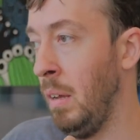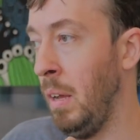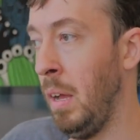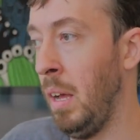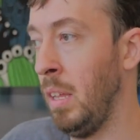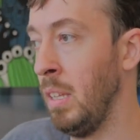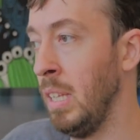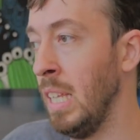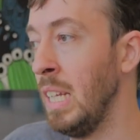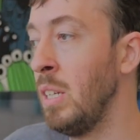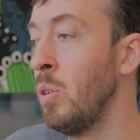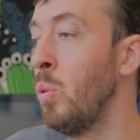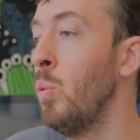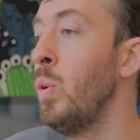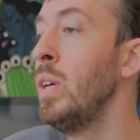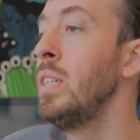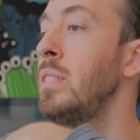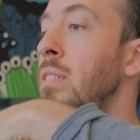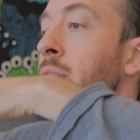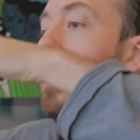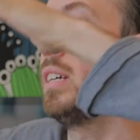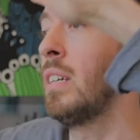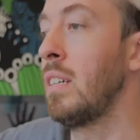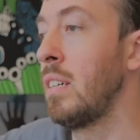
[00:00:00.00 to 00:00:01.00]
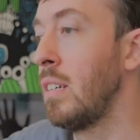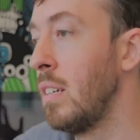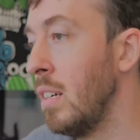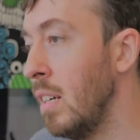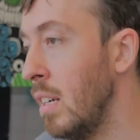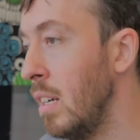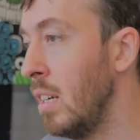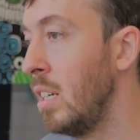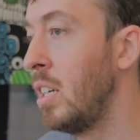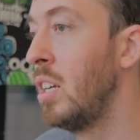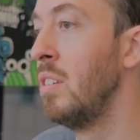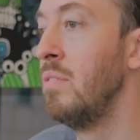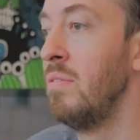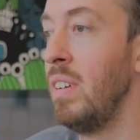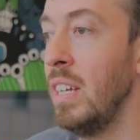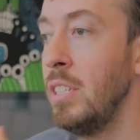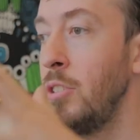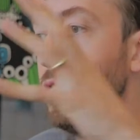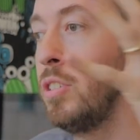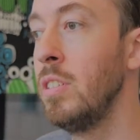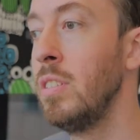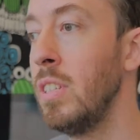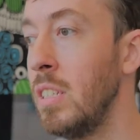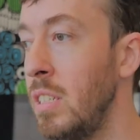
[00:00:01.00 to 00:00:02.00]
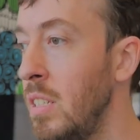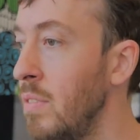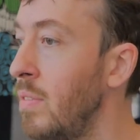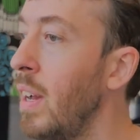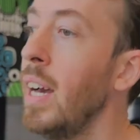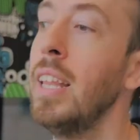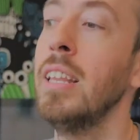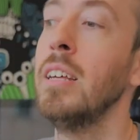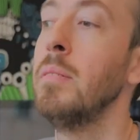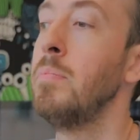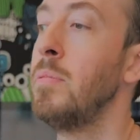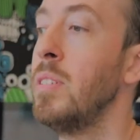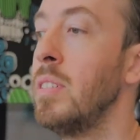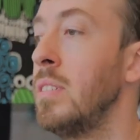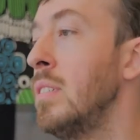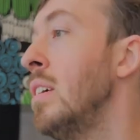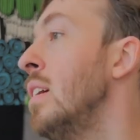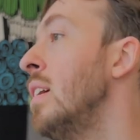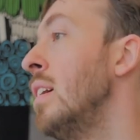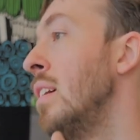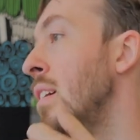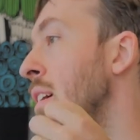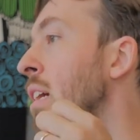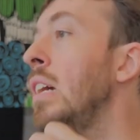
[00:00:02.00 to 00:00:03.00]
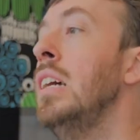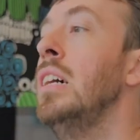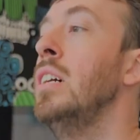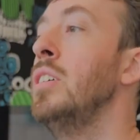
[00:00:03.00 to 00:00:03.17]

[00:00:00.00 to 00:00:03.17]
a linguistic convention that developed to say